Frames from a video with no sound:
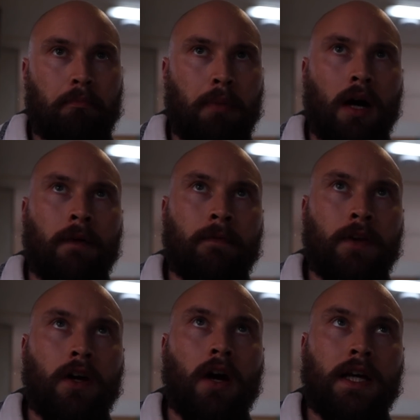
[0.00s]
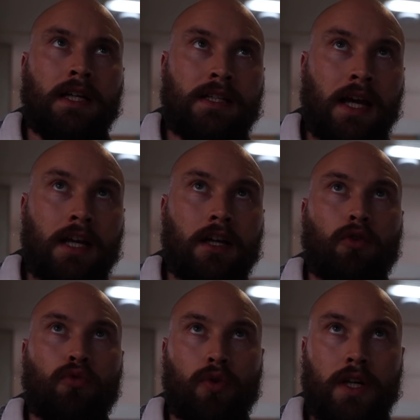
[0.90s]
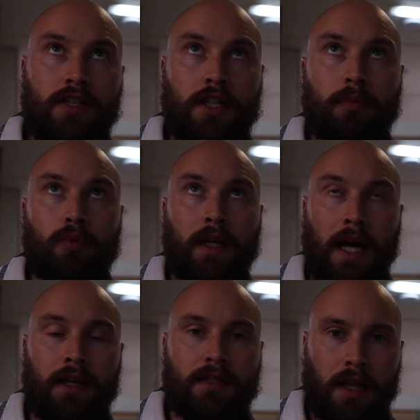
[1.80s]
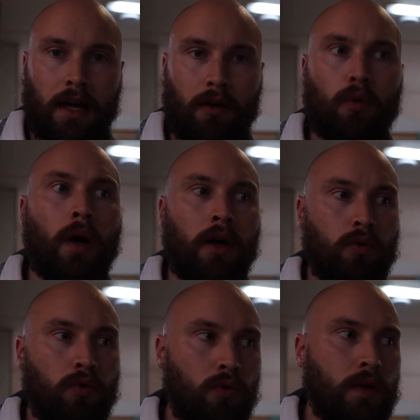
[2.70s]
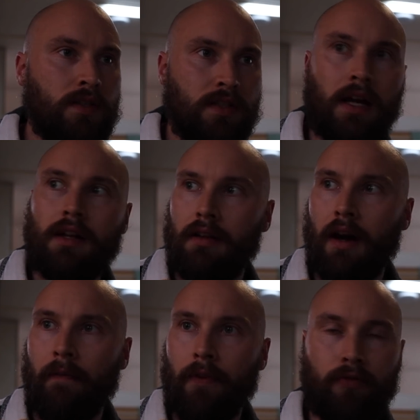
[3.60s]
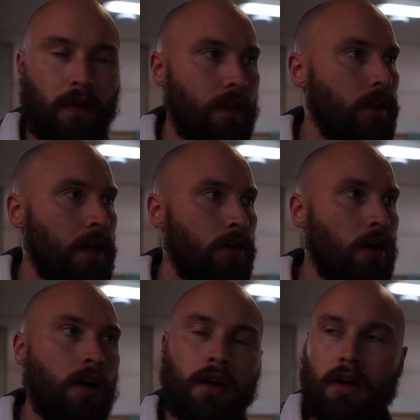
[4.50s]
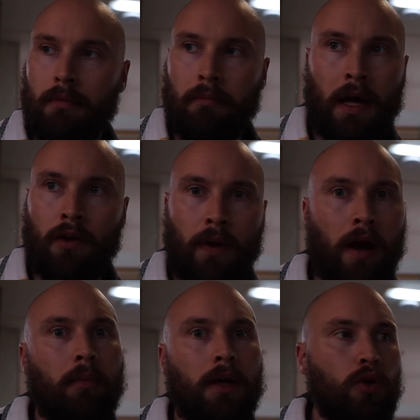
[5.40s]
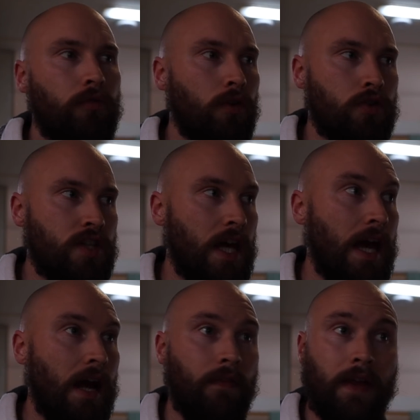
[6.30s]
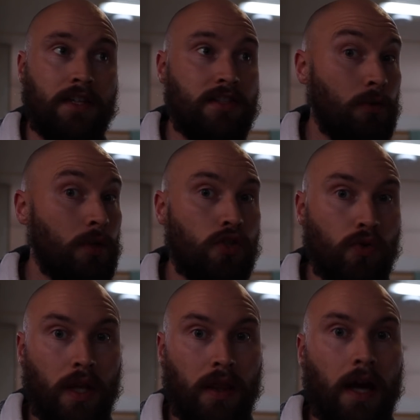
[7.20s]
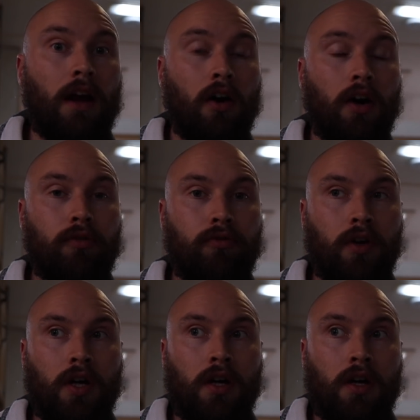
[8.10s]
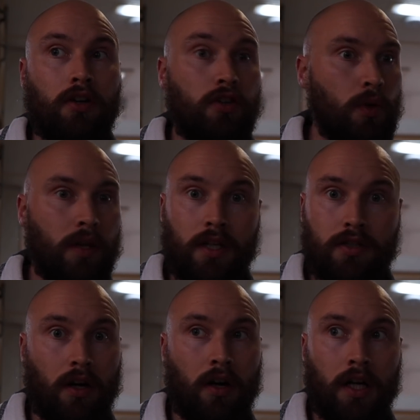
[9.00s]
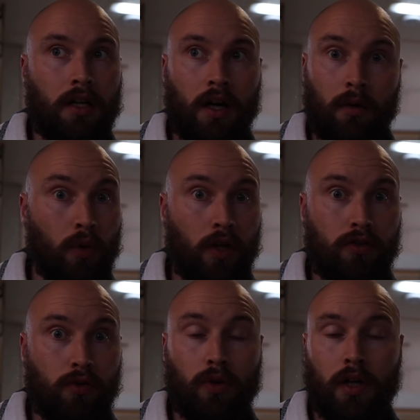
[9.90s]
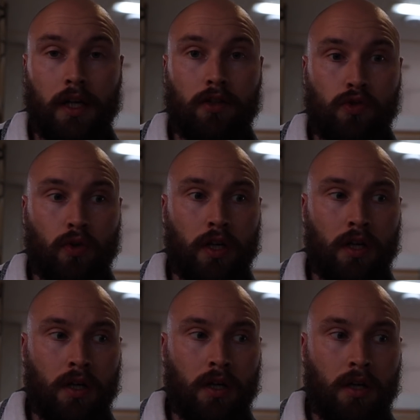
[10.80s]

but I can take a reasonable guess that when all is said and done, the fact that there are men around me who have lost their hair and they're still enjoying their life, doing things that I kind of want to do or I enjoy,